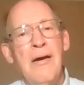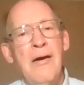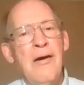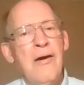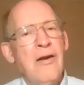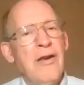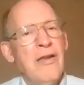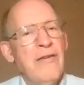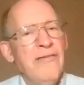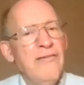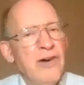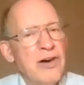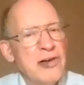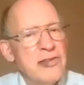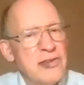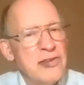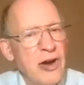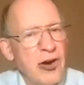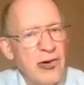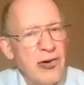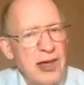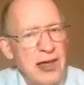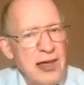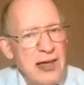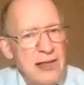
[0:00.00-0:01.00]
All of
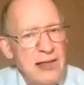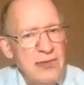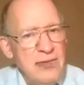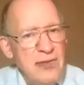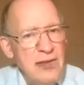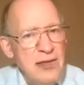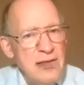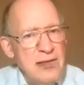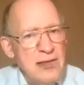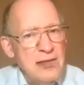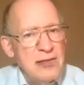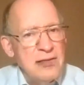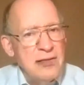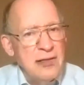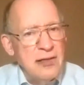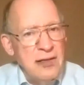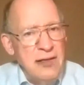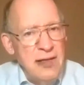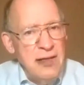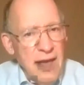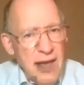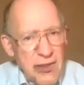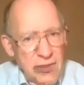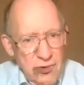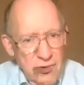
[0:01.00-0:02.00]
us are in this
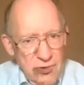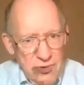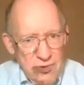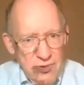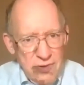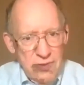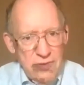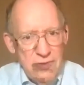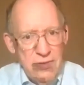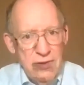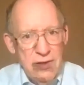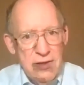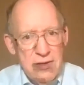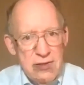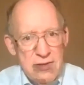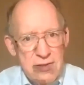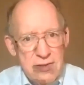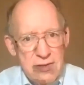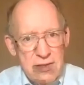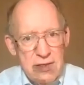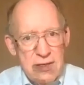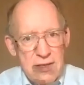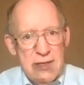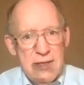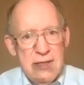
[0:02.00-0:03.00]
together, they
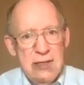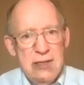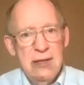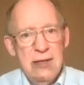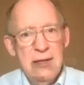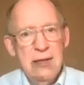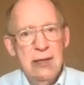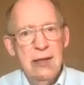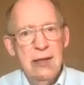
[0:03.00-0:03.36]
said.